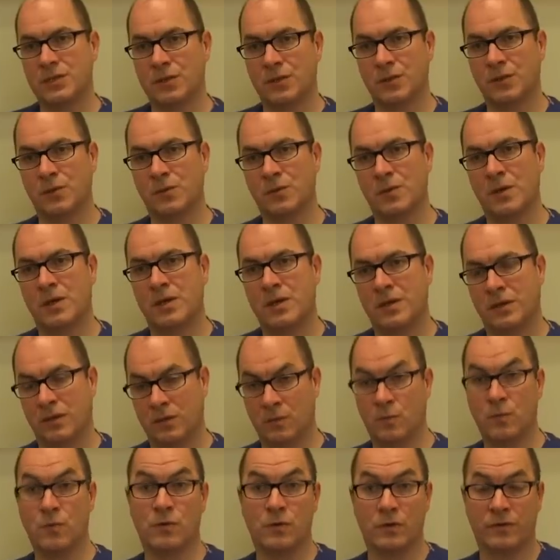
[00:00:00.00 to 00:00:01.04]
to
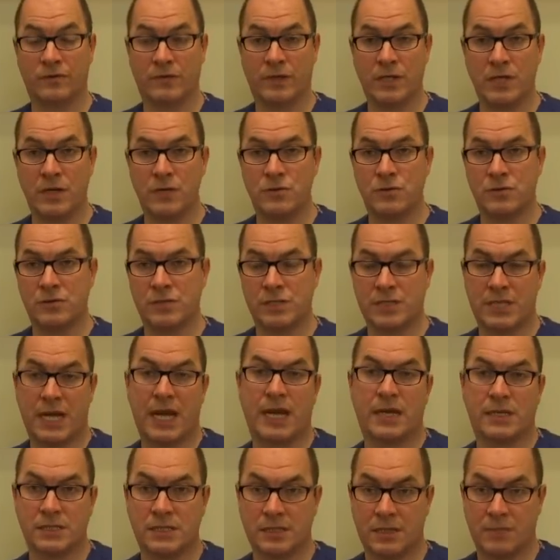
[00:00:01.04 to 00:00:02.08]
the wall of the uterus
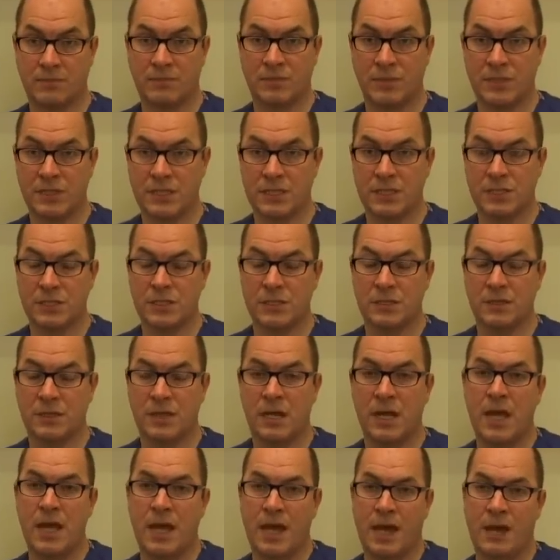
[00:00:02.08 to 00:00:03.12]
at some position
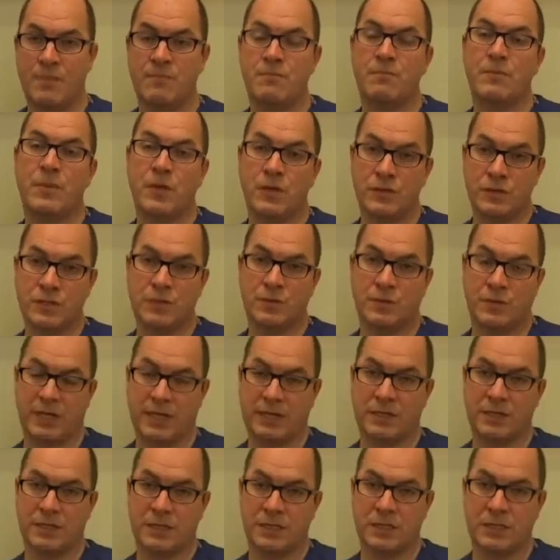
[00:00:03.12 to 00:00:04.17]
and most
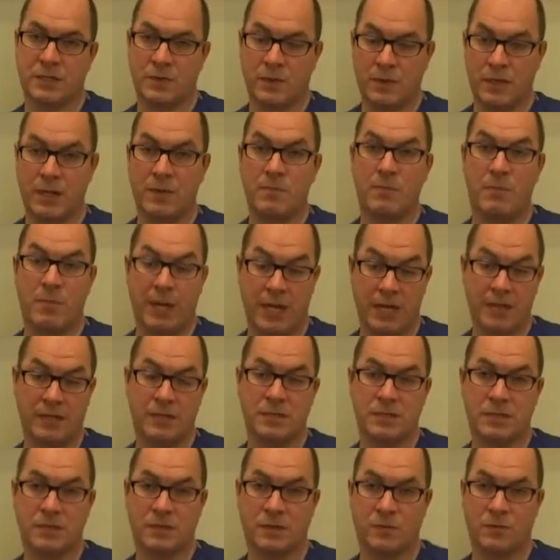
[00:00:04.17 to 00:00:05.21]
pregnancies will
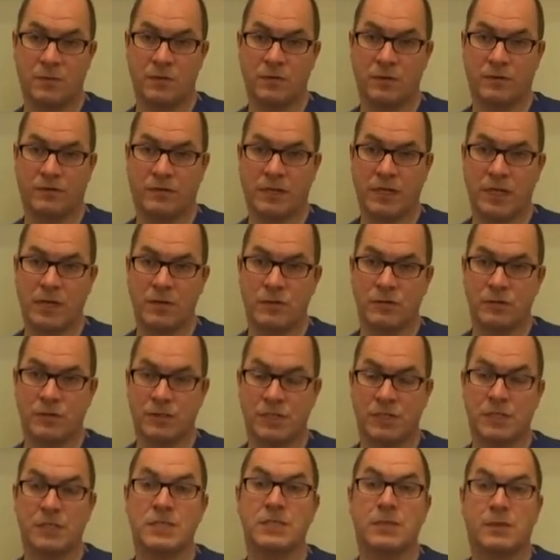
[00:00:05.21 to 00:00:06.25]
embed into the wall of the
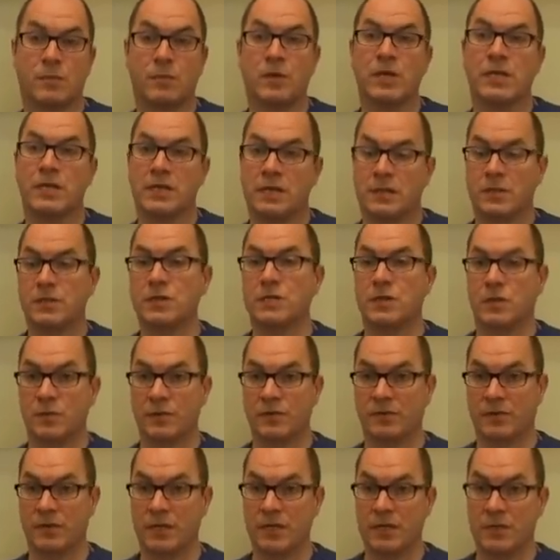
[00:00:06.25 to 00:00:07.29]
uterus somewhere near the
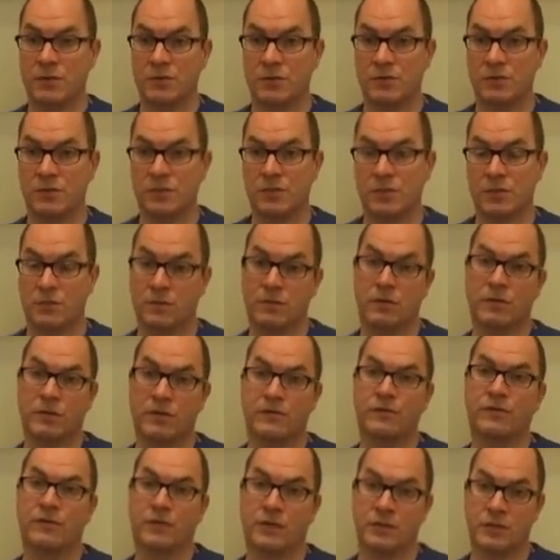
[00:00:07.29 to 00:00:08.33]
top of the uterus or on
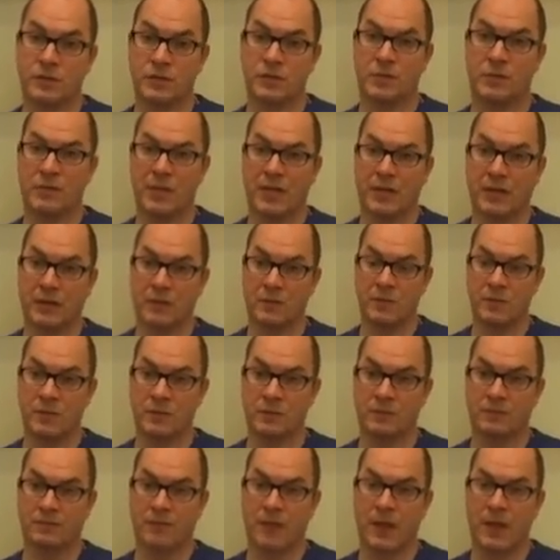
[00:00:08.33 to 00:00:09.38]
the front or back
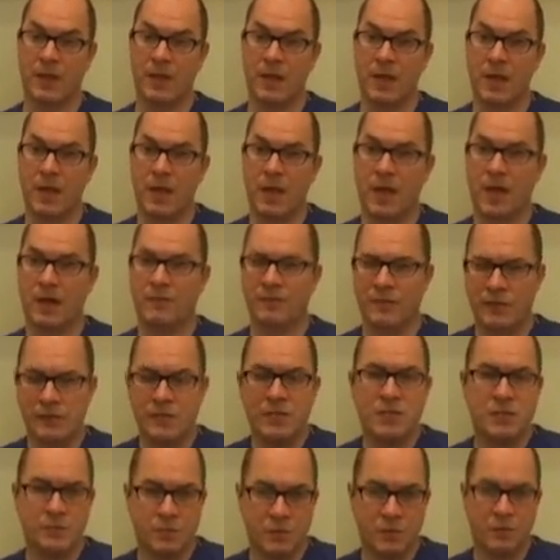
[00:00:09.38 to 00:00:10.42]
wall. A
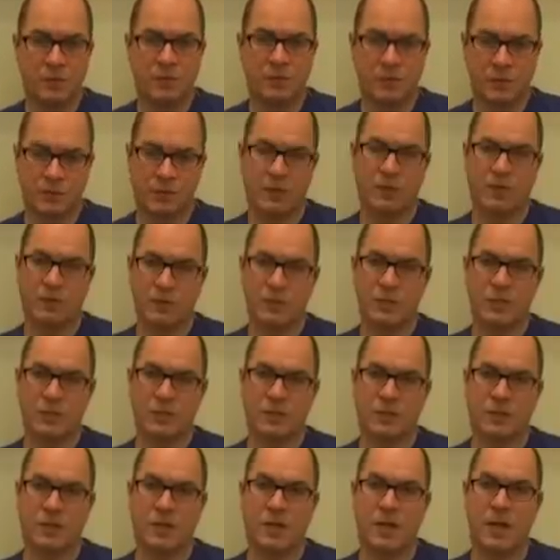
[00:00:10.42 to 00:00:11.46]
very small
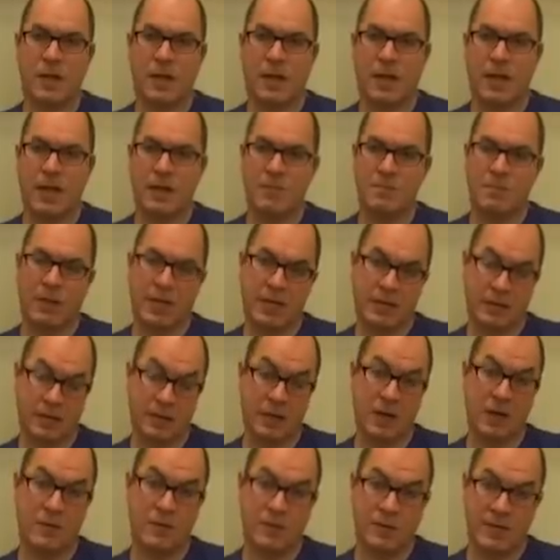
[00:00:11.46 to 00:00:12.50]
proportion in bed
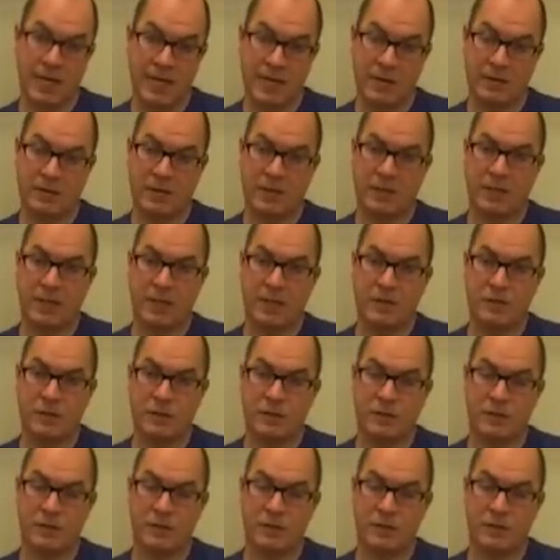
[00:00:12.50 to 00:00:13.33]
lower down in the